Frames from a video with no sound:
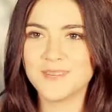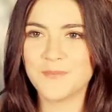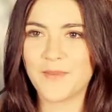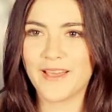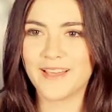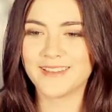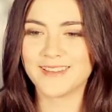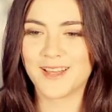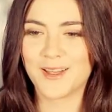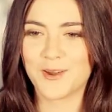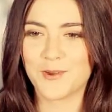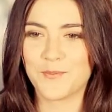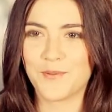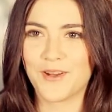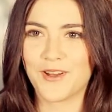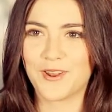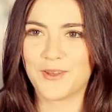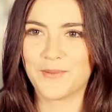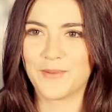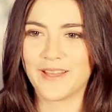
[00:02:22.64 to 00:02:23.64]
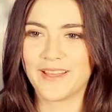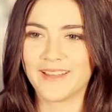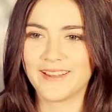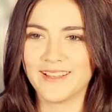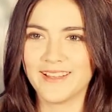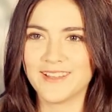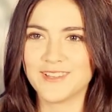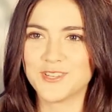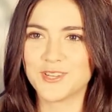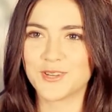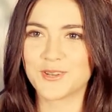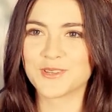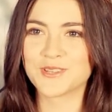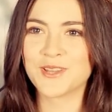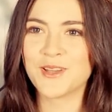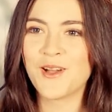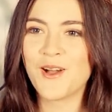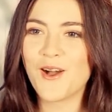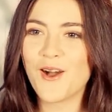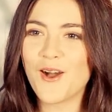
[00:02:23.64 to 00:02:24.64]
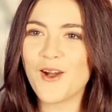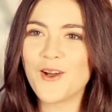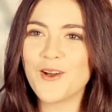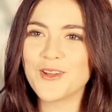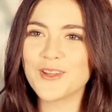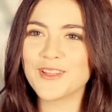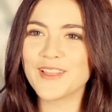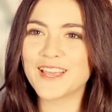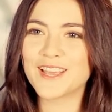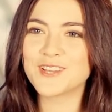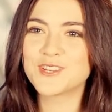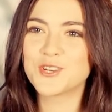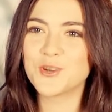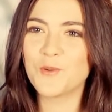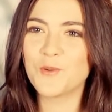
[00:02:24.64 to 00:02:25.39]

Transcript: is my entire body weight. And she goes, oh, you're like a